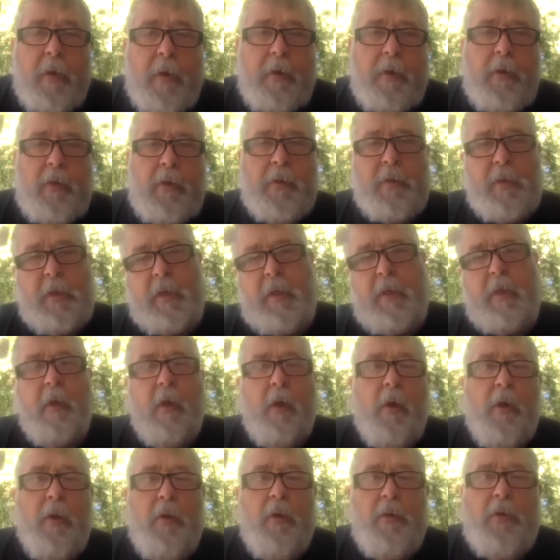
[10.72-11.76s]
You see
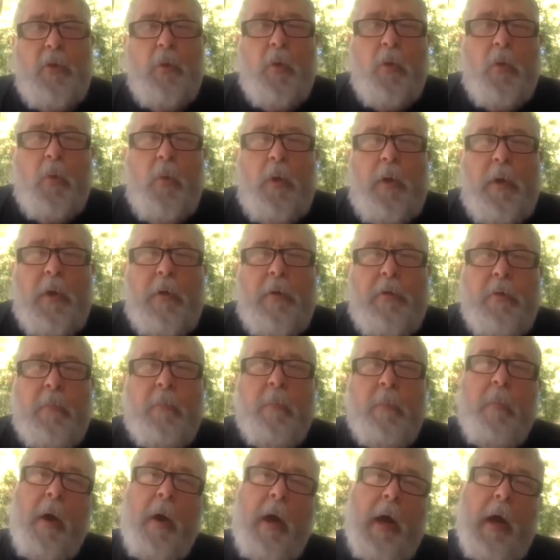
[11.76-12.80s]
Stuart Weir to
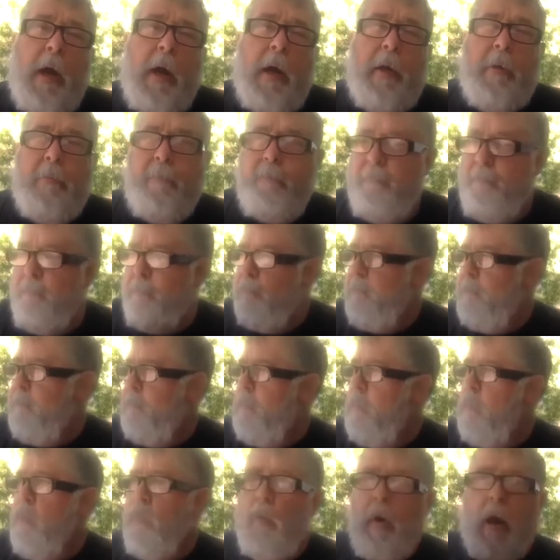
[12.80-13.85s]
my
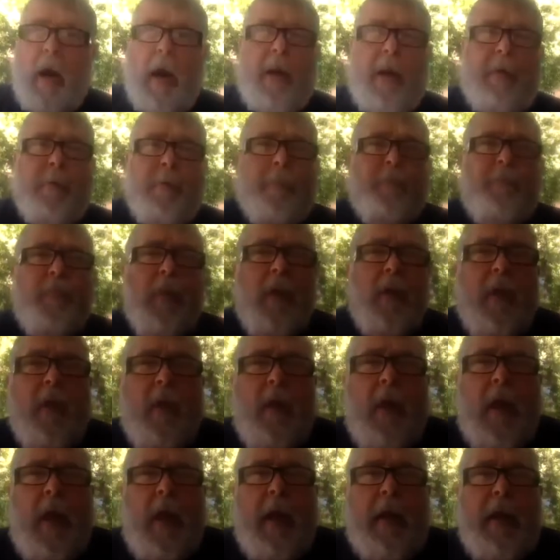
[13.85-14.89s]
right,
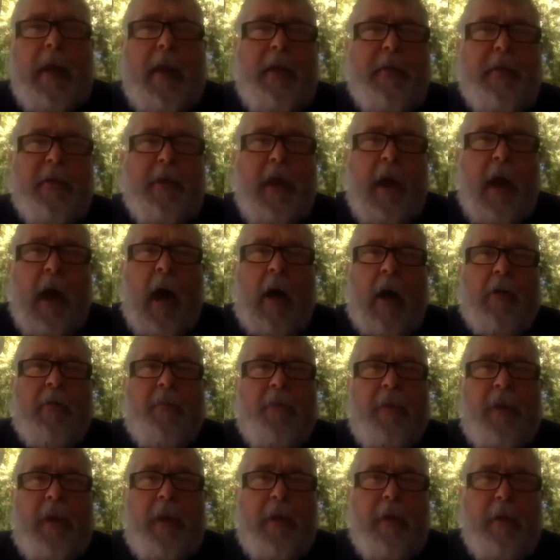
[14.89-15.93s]
and he's in
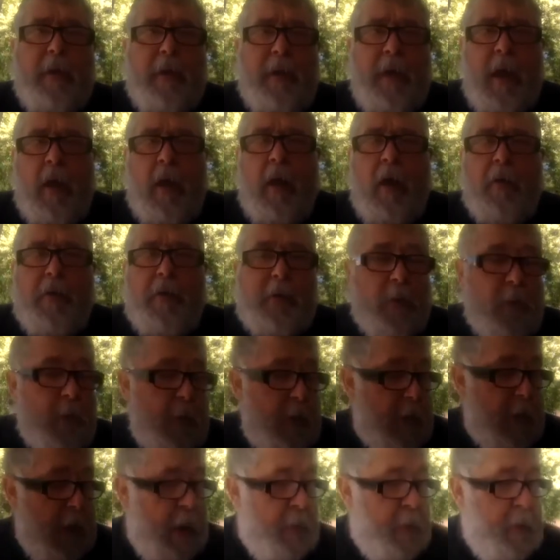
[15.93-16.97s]
Oxford, England. Hello,
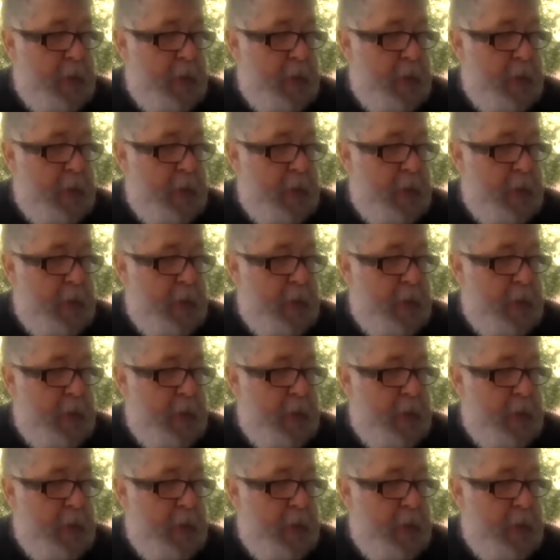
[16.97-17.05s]
Stuart. How are